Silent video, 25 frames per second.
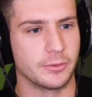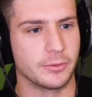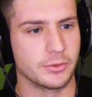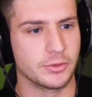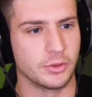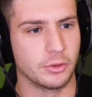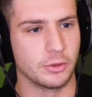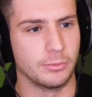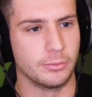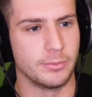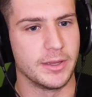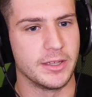There's
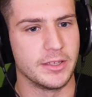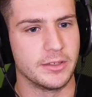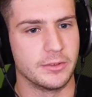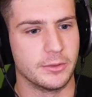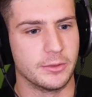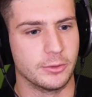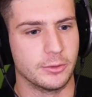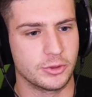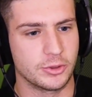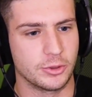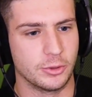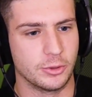so many of
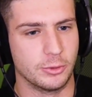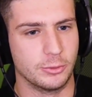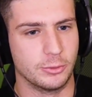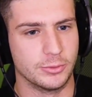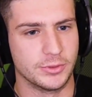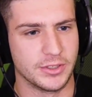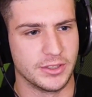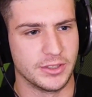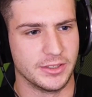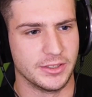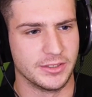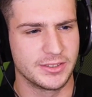those
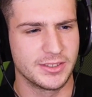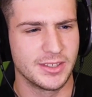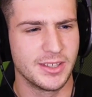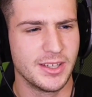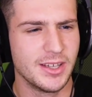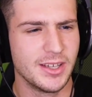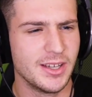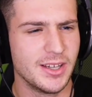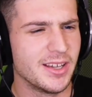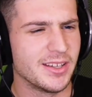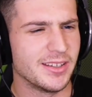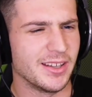shows, and it's
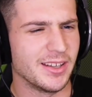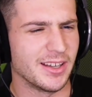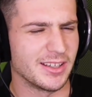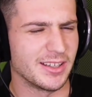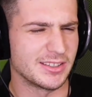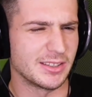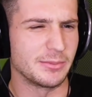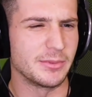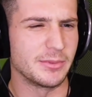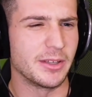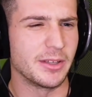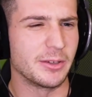
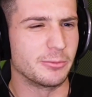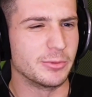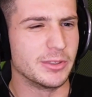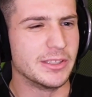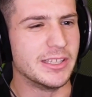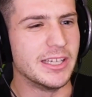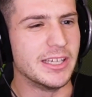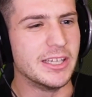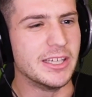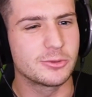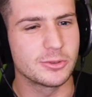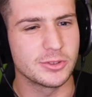not something that
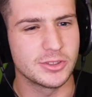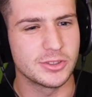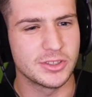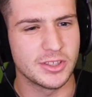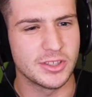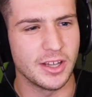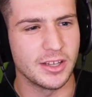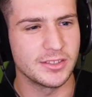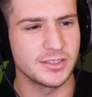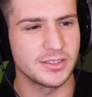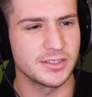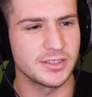really interests
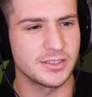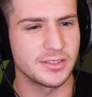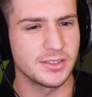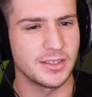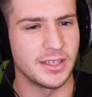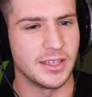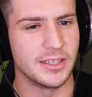us,